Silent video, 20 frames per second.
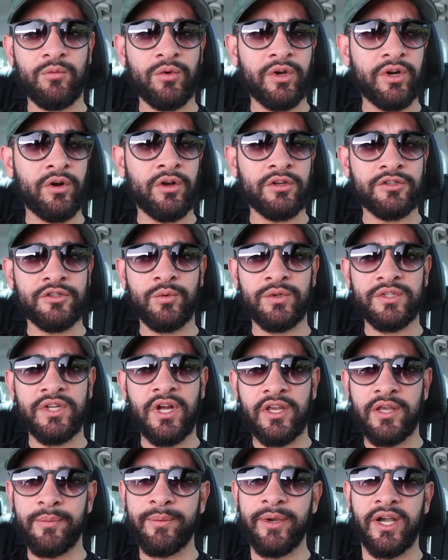one also was
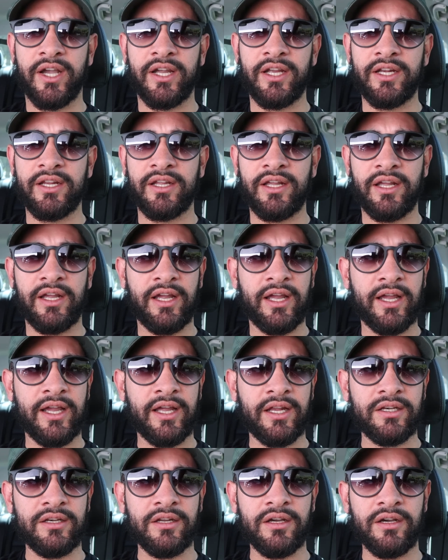occupied,
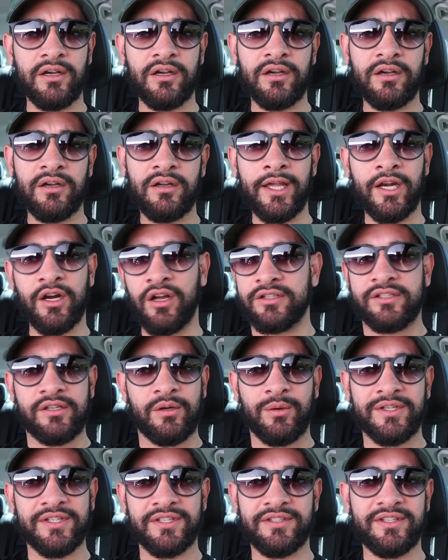and it also
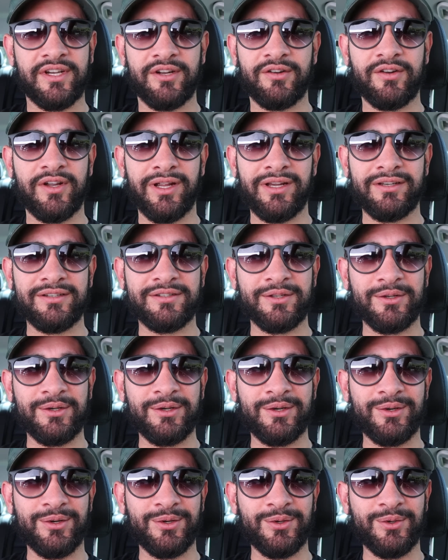wasn't that great,
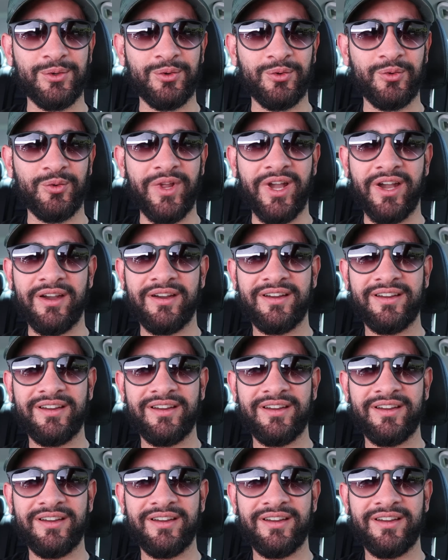so yeah.